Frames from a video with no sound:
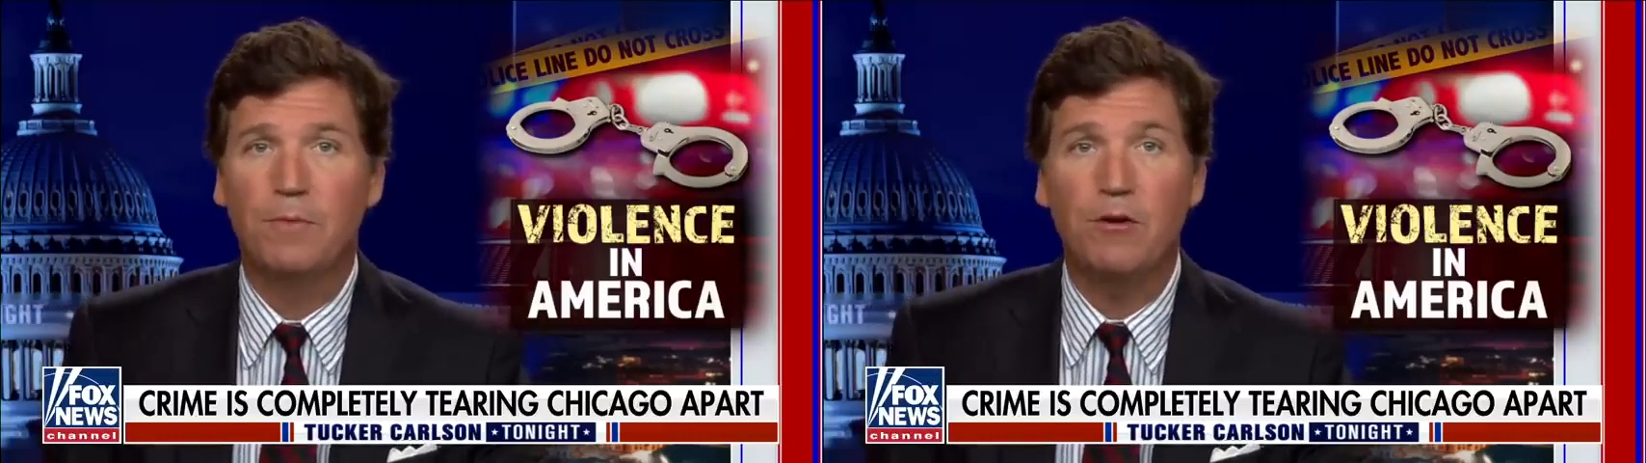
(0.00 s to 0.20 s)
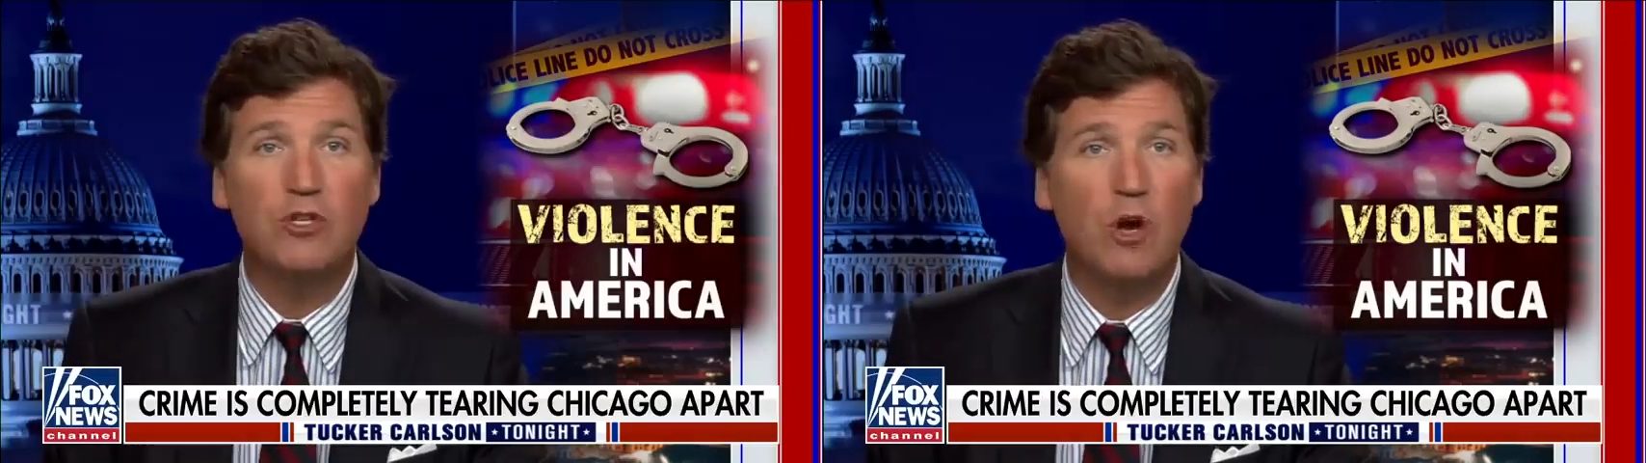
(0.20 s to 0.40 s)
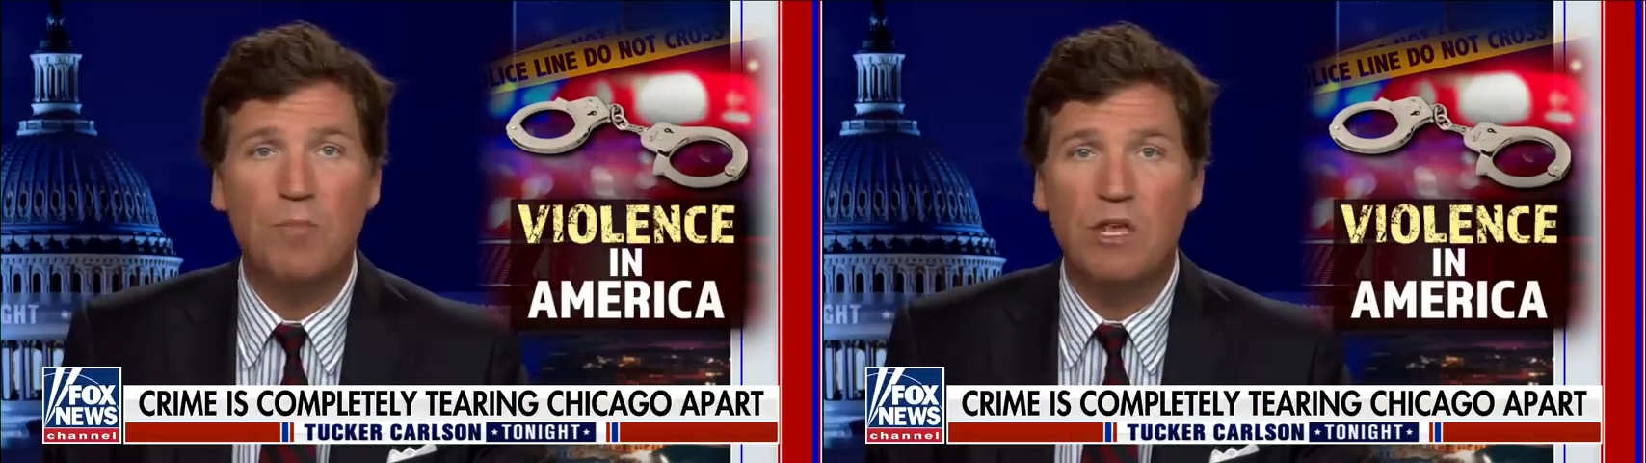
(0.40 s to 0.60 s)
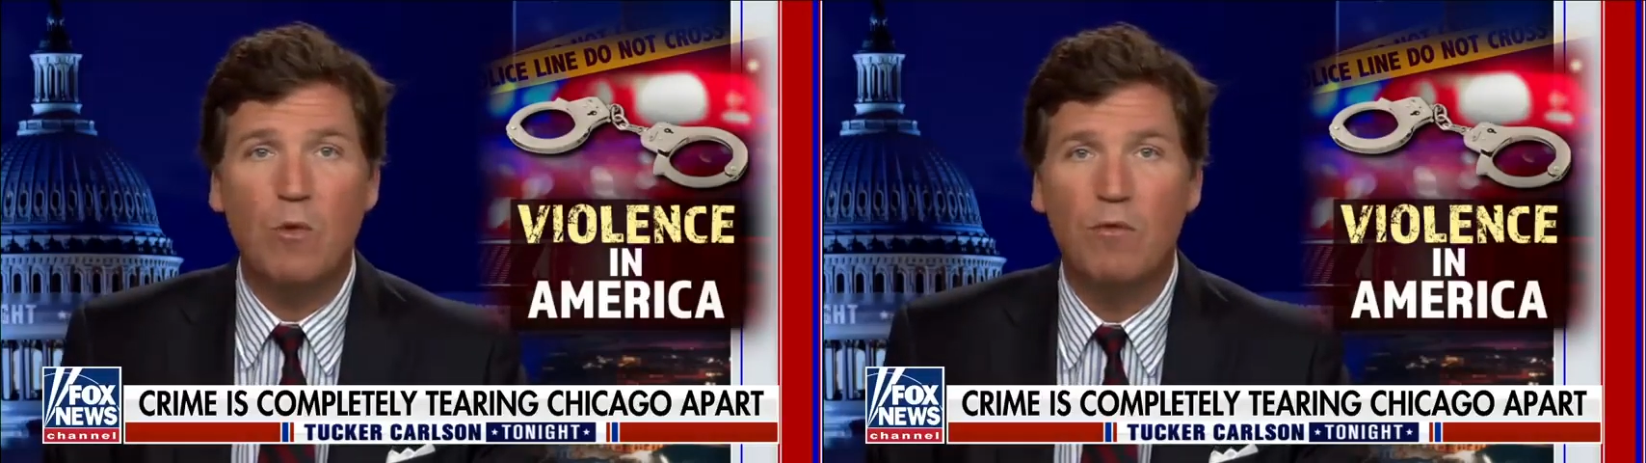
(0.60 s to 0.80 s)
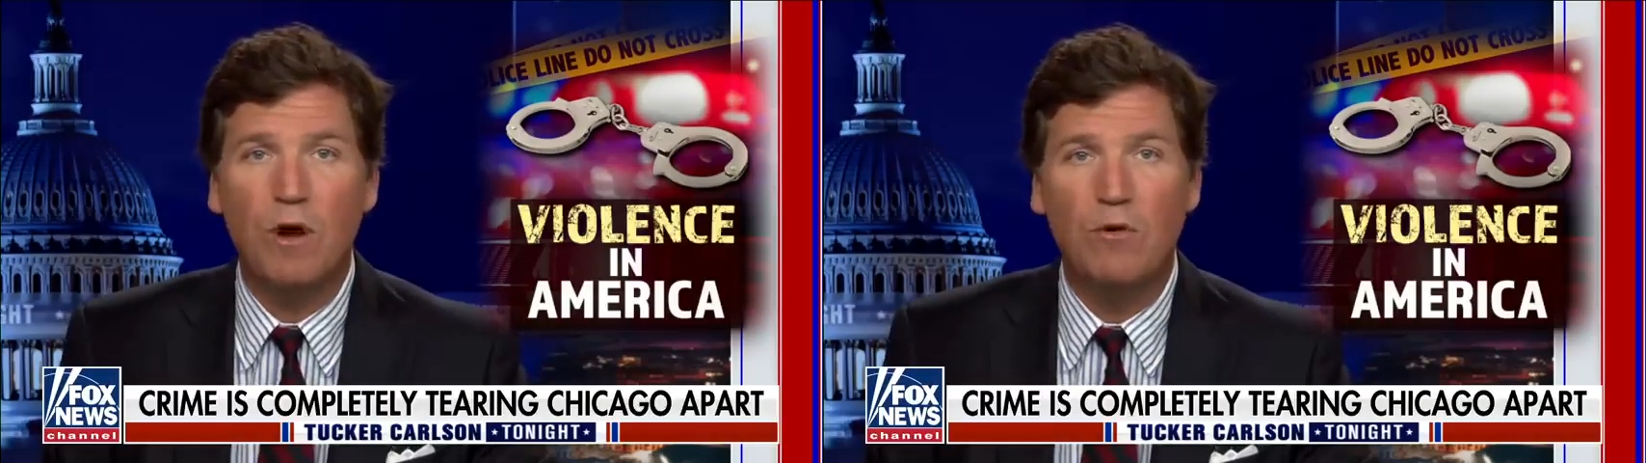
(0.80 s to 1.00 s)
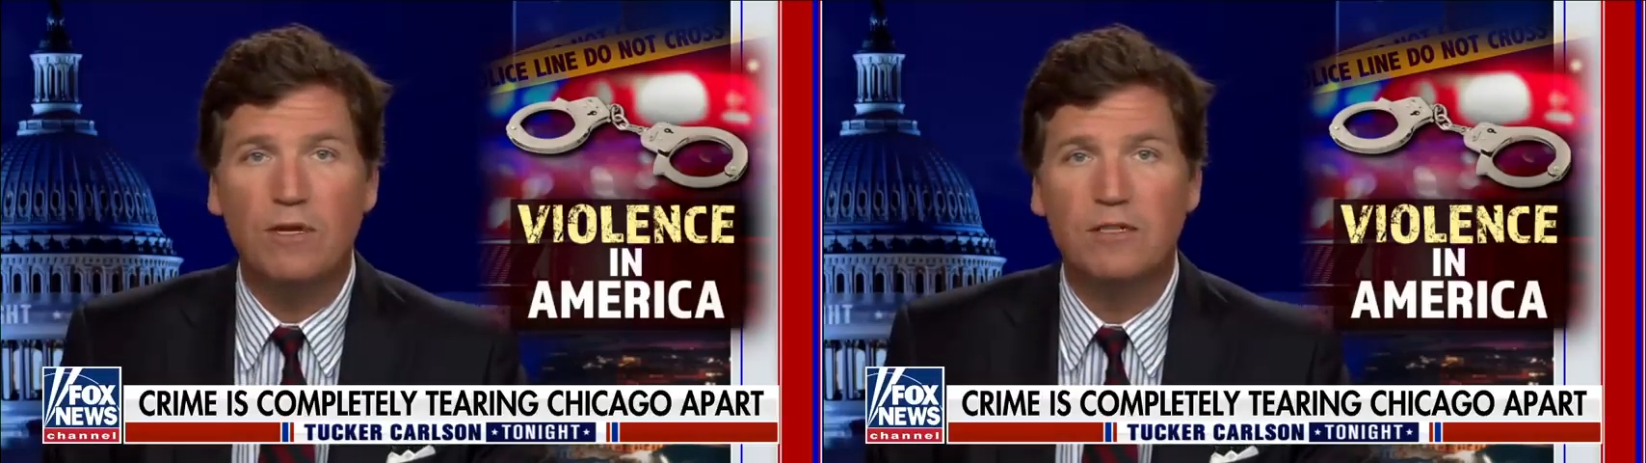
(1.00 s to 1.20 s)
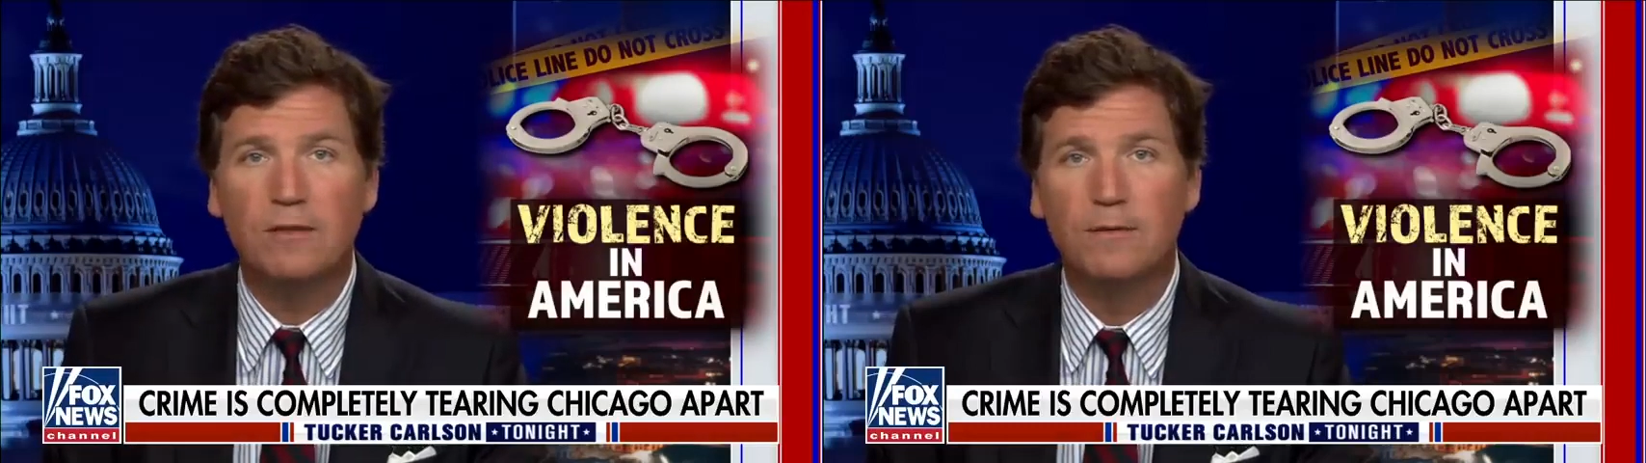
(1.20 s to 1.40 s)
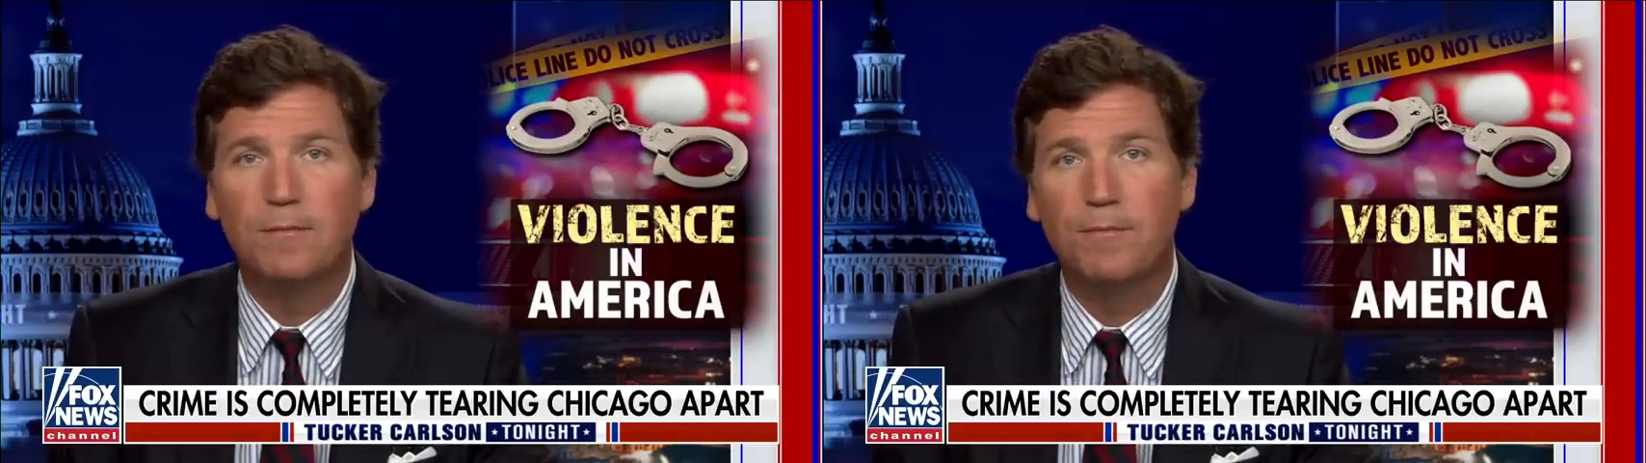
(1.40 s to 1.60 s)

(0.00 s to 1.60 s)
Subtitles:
They're just hoping you won't notice.